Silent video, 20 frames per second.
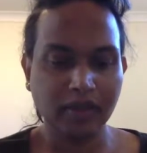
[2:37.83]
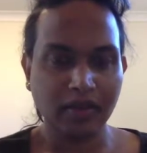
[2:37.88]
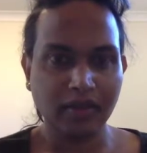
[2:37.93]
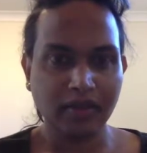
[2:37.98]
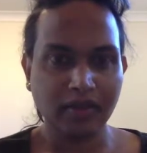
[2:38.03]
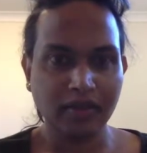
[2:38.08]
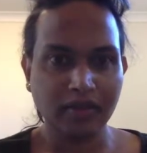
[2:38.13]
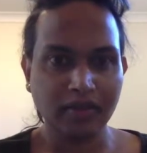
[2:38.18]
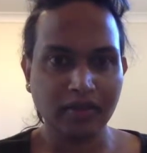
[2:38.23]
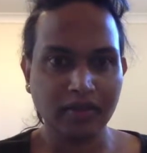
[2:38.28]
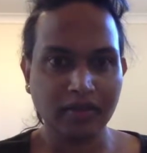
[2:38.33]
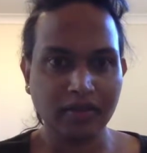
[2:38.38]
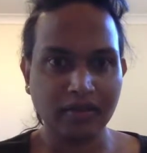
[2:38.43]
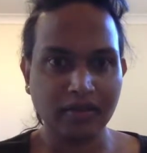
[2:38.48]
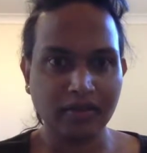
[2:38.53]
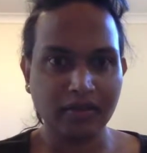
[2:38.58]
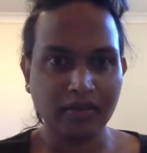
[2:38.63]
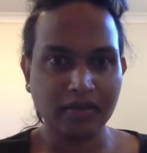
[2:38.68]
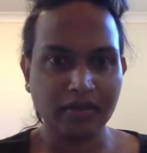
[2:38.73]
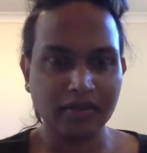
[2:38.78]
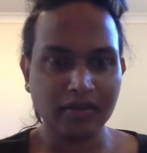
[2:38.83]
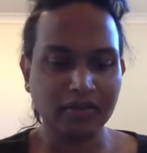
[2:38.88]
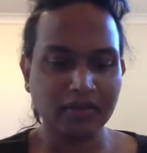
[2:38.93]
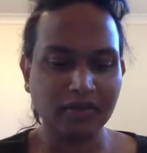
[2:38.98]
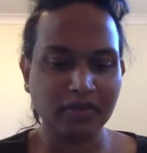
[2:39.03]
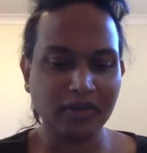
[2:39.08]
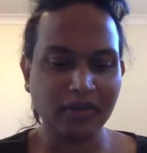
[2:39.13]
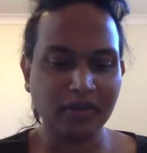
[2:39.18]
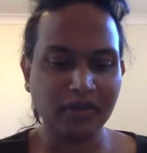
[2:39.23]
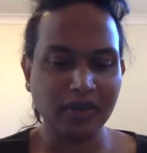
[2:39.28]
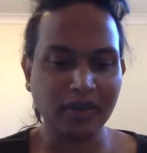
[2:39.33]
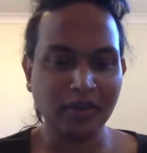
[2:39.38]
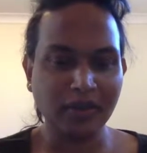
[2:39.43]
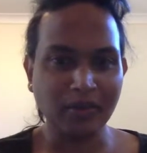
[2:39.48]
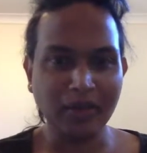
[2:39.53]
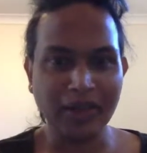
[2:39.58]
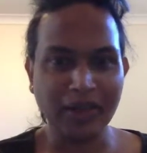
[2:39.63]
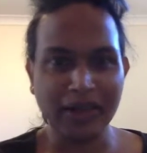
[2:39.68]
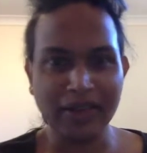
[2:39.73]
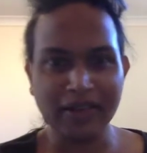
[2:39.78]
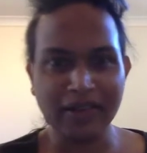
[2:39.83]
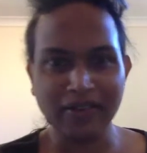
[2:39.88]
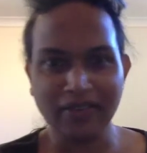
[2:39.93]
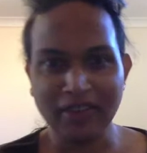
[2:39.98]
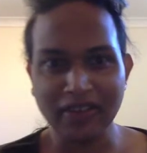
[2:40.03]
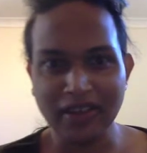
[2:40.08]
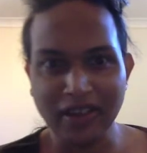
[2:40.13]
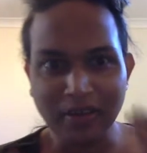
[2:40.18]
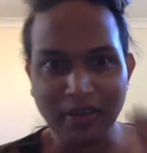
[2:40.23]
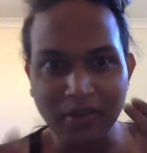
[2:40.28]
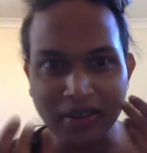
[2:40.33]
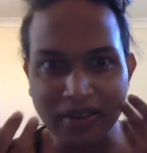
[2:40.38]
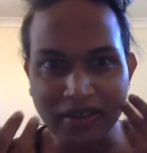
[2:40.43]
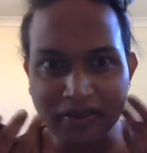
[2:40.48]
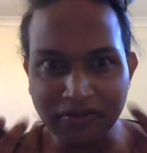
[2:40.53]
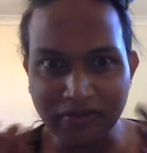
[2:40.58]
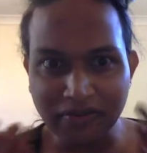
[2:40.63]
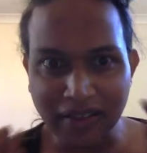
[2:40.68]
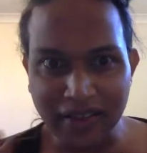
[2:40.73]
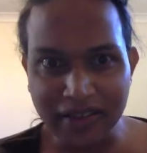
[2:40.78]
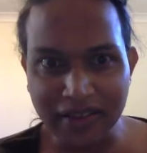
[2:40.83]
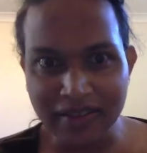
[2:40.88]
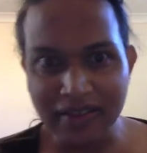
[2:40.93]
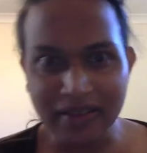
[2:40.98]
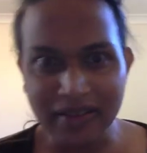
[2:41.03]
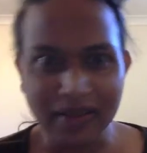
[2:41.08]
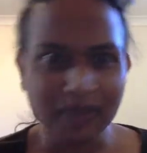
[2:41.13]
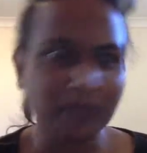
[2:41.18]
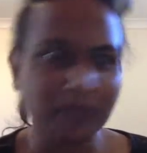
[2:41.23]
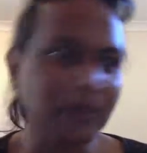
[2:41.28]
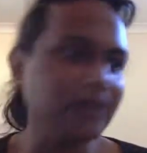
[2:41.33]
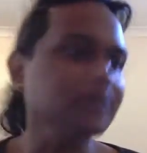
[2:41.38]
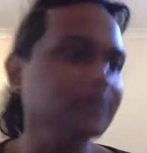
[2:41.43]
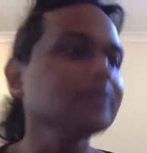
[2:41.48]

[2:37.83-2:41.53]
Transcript: Yes, I want to lose my weight. I feel like my face is a bit...